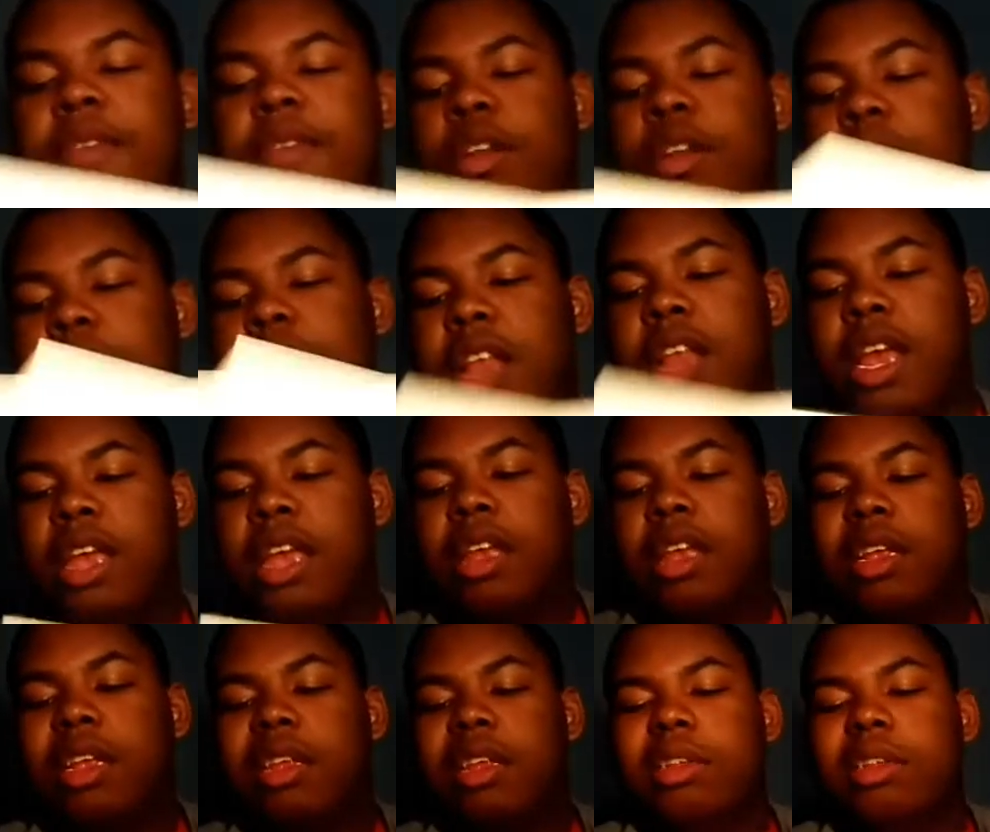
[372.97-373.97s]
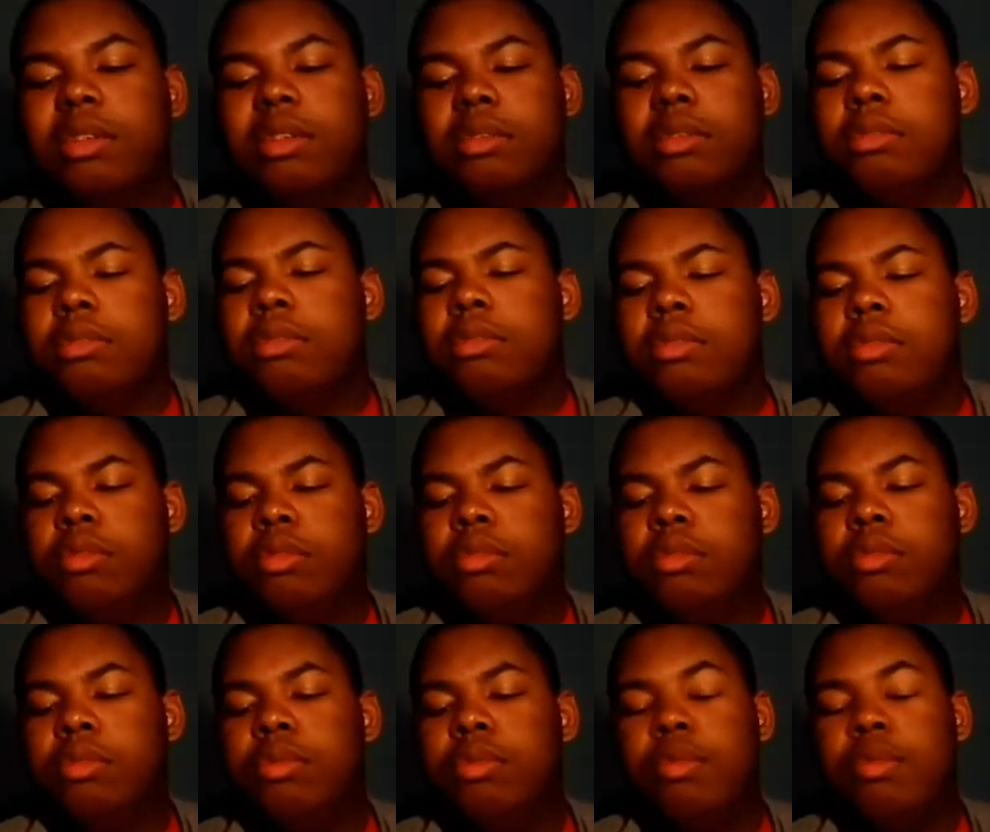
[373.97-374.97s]
video was like
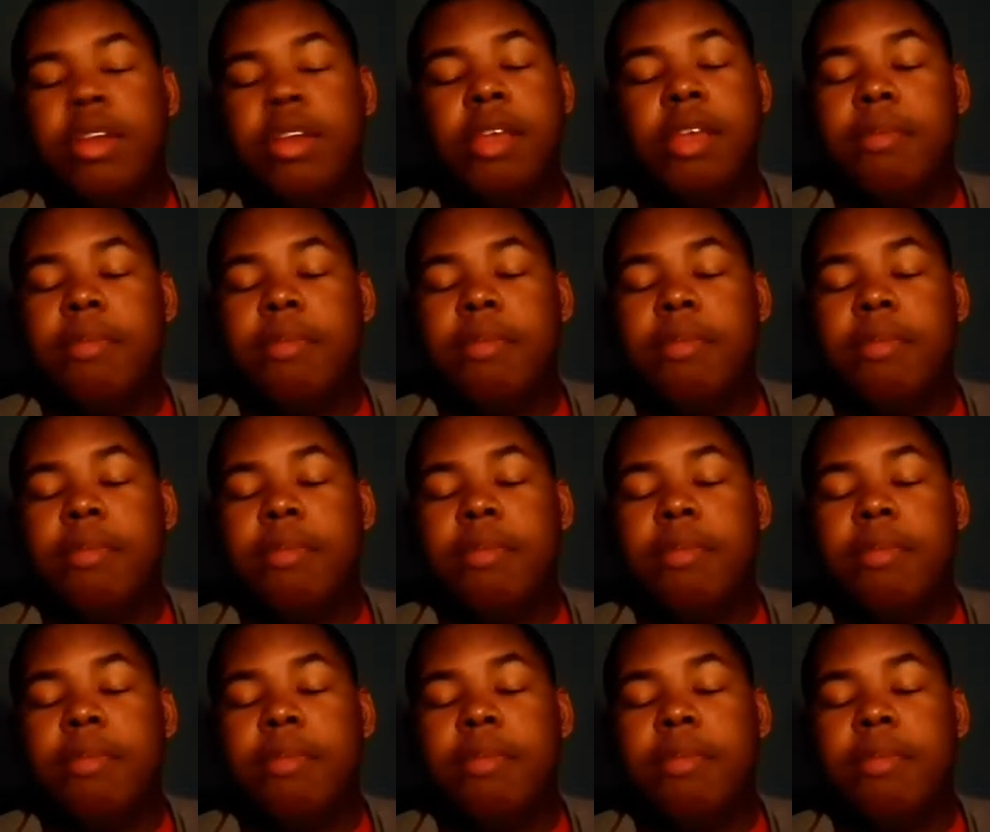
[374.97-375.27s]
20